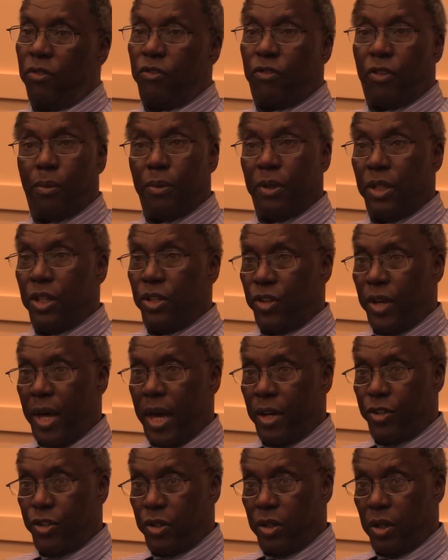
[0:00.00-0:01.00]
from a
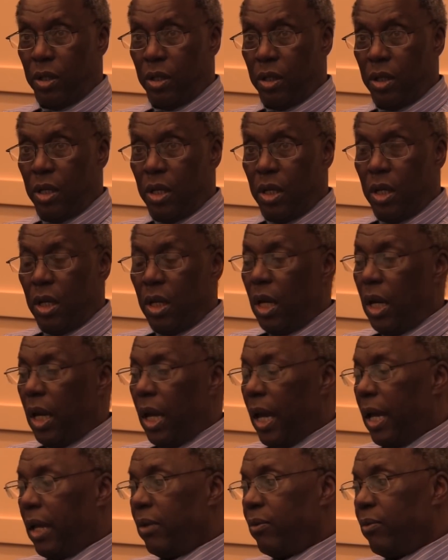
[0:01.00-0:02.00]
disaster.
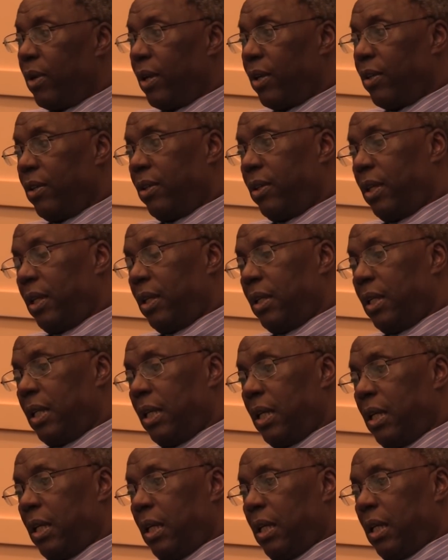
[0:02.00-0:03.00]
And rather
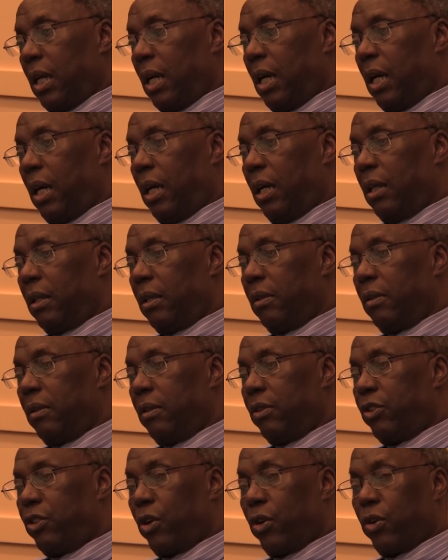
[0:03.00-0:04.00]
than
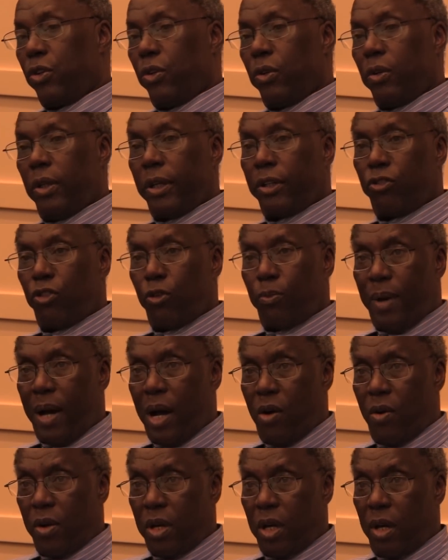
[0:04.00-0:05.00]
Tokyo Electric
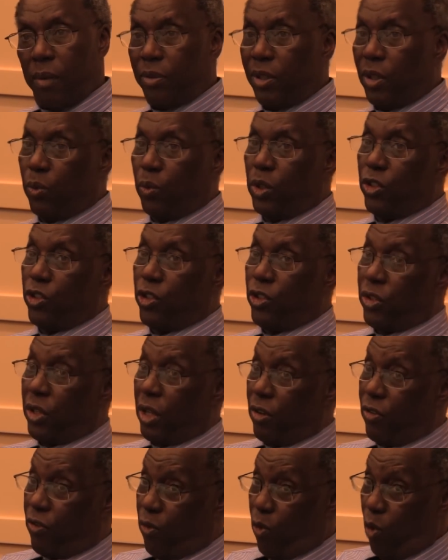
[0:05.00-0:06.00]
Power Company, which is
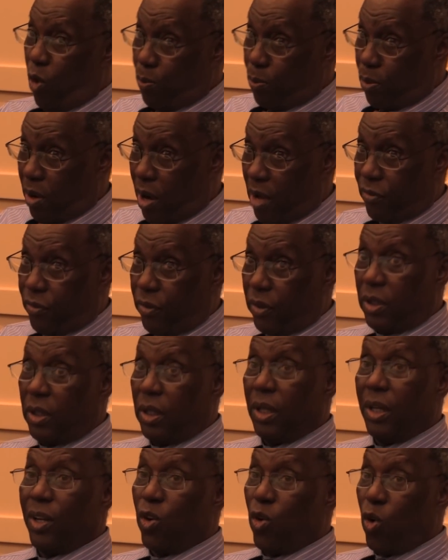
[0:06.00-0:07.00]
a
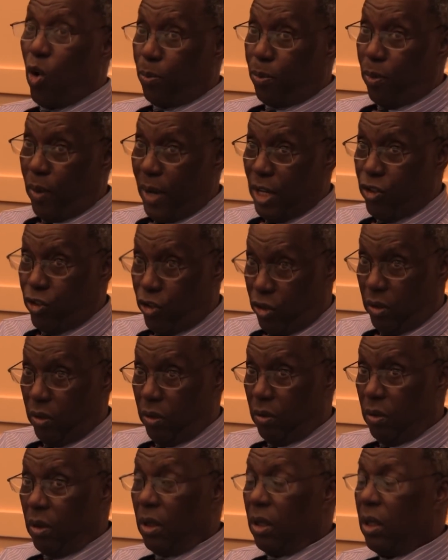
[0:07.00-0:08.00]
for-profit corporation,
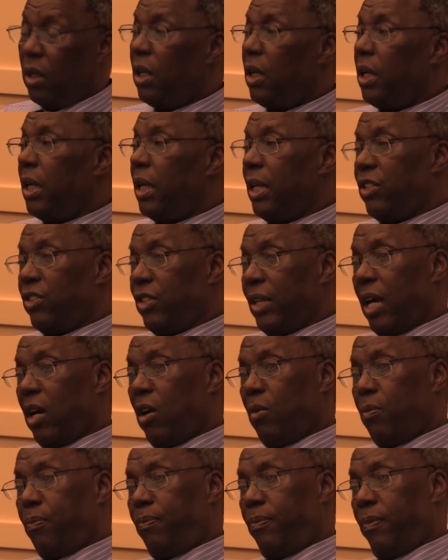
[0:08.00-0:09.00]
is
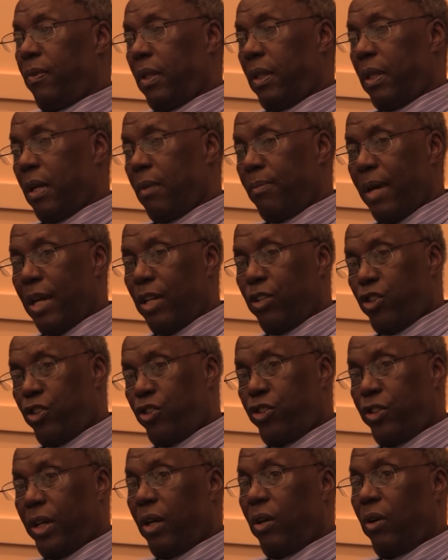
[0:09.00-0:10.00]
now their major
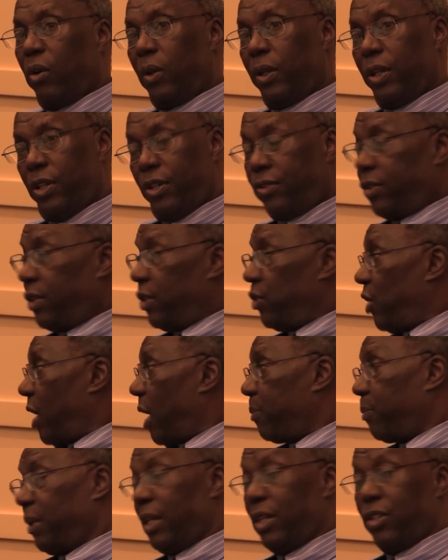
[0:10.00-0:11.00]
shareholder is the
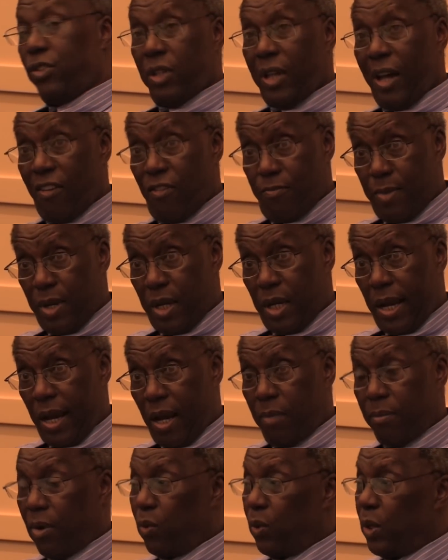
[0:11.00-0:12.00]
Japanese government
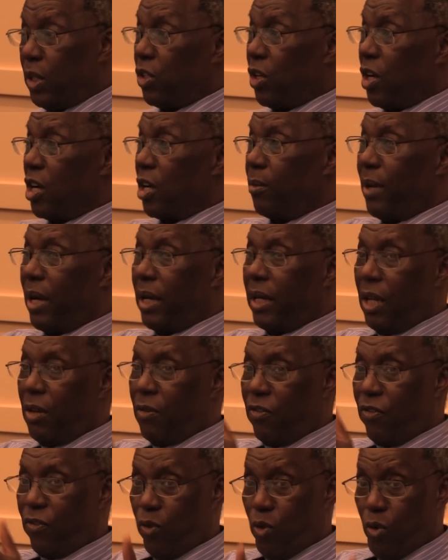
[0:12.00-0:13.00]
now, but we're talking about a
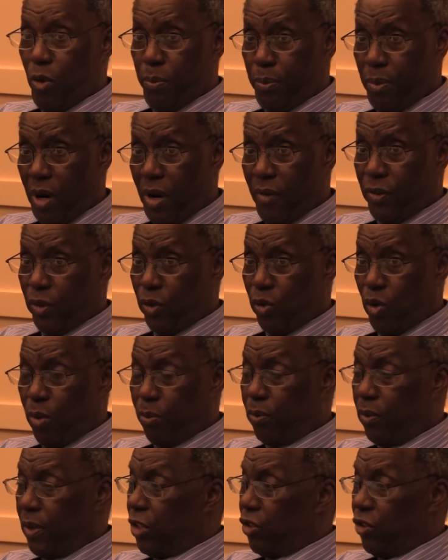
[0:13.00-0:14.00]
for-profit
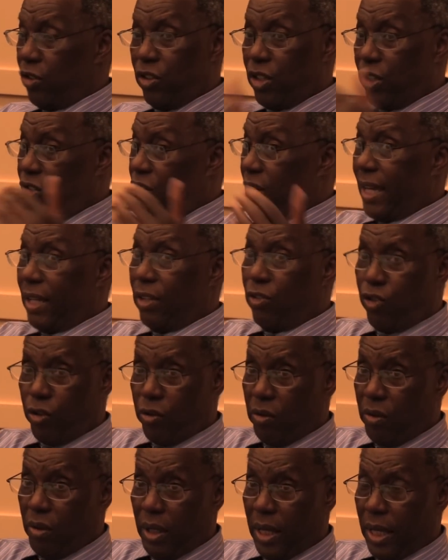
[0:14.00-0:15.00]
corporation just like
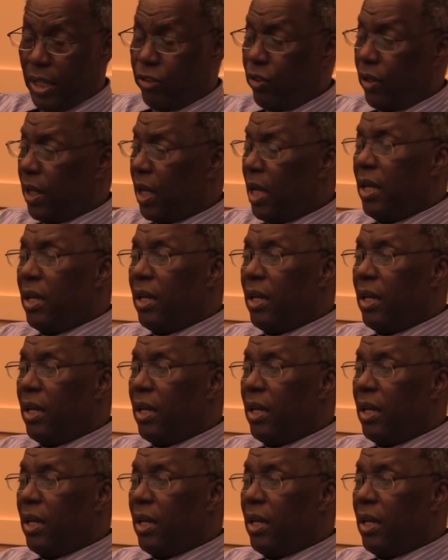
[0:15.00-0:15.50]
General Electric.